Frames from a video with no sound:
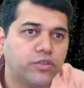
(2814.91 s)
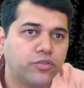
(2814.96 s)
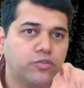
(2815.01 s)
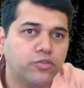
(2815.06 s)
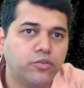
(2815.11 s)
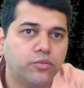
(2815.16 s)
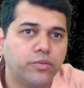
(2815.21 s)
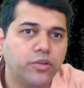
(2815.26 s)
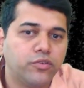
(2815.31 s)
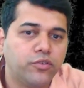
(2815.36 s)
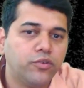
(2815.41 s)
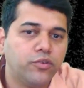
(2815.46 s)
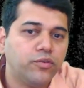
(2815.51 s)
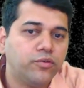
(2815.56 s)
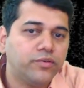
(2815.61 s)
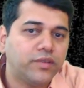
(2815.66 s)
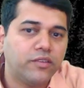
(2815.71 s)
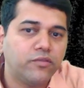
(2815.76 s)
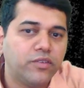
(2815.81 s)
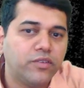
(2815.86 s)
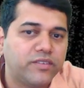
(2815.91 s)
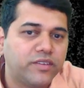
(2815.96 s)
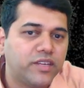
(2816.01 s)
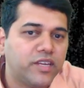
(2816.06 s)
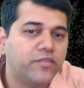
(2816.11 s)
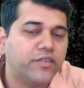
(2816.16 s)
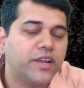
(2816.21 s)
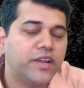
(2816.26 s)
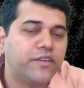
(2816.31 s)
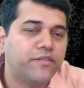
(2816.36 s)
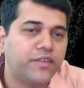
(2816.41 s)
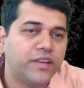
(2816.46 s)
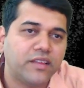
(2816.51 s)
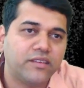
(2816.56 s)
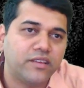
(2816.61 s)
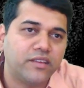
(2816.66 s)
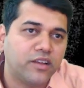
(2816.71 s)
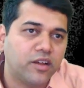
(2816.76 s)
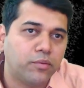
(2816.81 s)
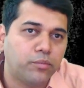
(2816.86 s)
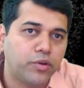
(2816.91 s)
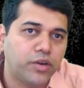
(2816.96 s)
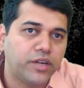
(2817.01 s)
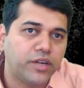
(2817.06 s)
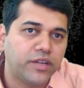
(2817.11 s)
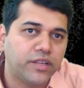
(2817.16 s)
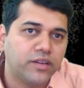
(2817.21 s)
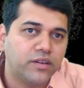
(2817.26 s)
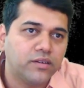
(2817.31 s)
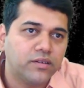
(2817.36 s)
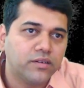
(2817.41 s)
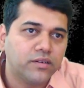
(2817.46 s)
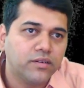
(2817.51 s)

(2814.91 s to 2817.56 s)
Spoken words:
No, because there is one significant financing component here.